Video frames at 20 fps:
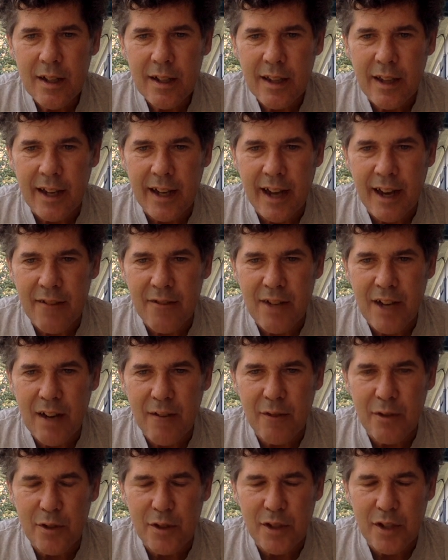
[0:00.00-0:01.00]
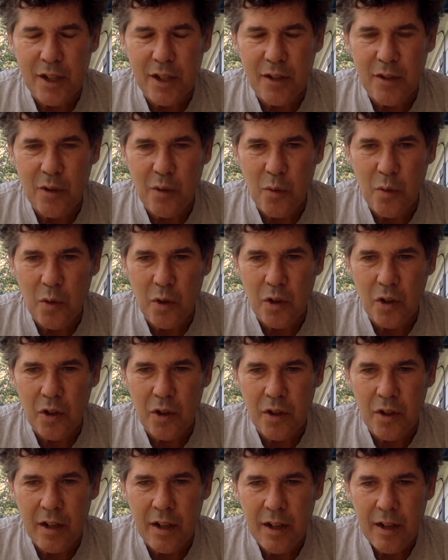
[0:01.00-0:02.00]
Like, I've never seen the
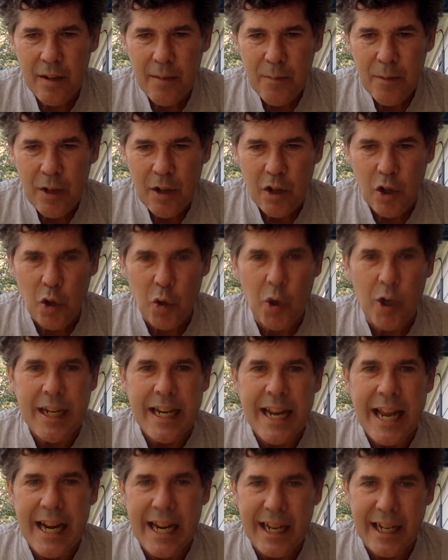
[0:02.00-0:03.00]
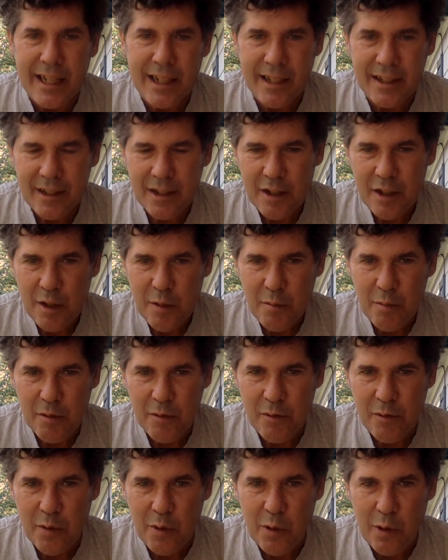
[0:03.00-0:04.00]
word granitic
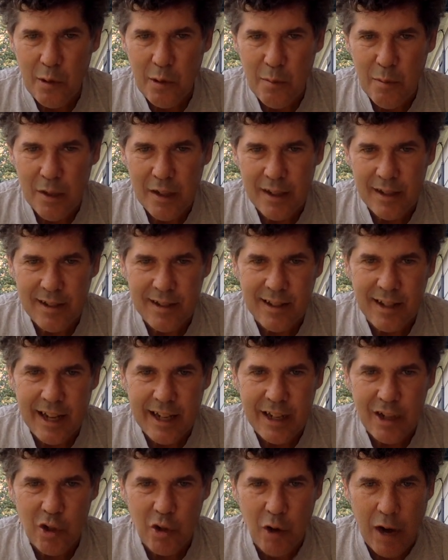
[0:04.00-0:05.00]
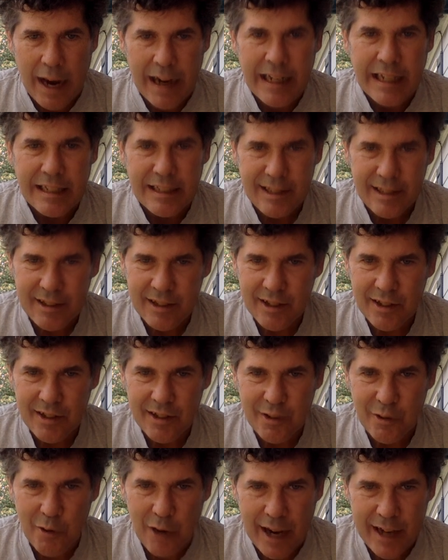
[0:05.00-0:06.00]
before, but it's like granite,
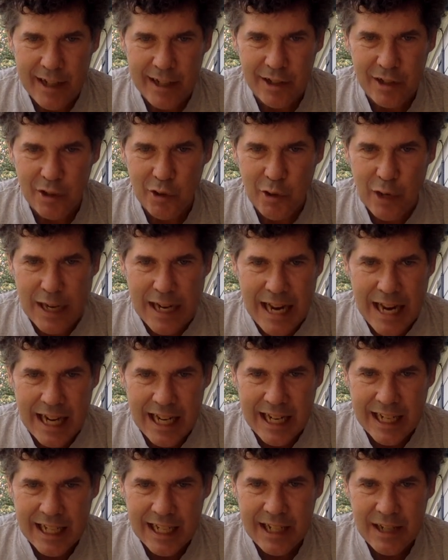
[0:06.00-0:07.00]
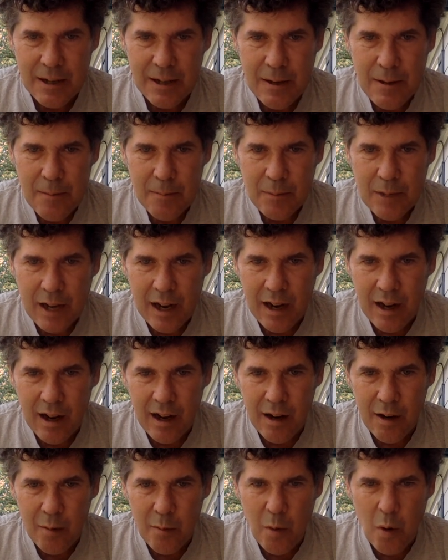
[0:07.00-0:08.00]
granitic.
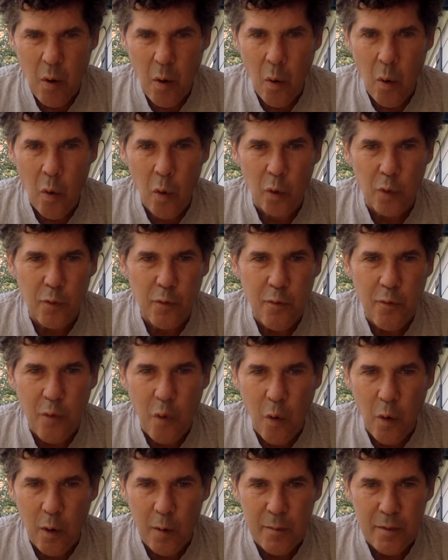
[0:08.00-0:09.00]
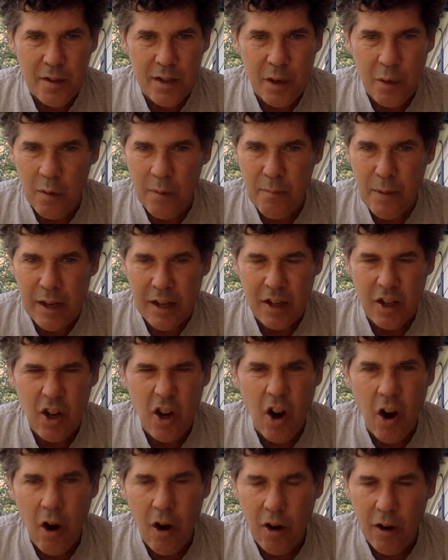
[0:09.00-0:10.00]
Old forms that have been
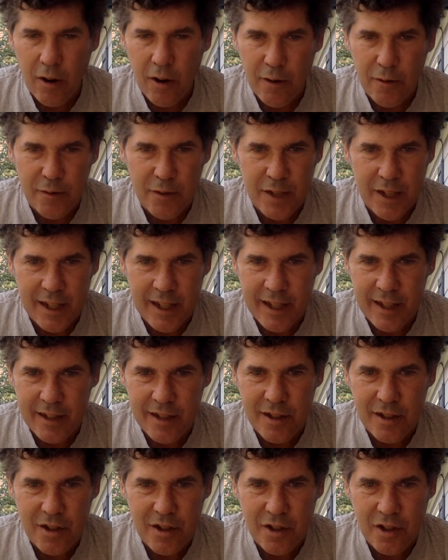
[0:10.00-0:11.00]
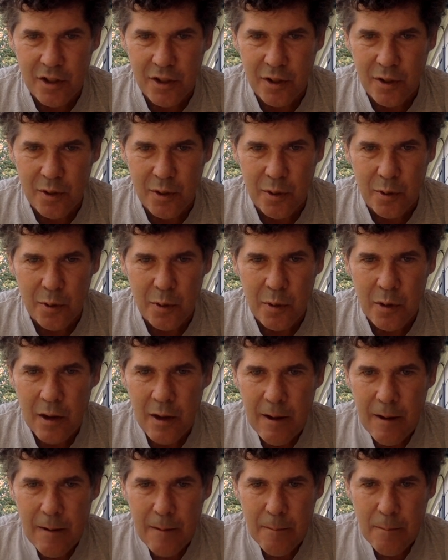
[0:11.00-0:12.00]
carved into
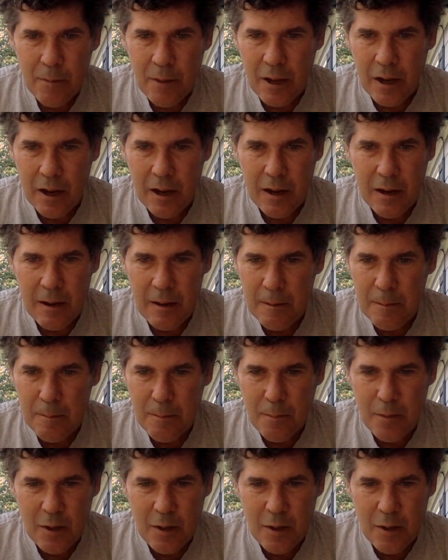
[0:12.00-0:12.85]
the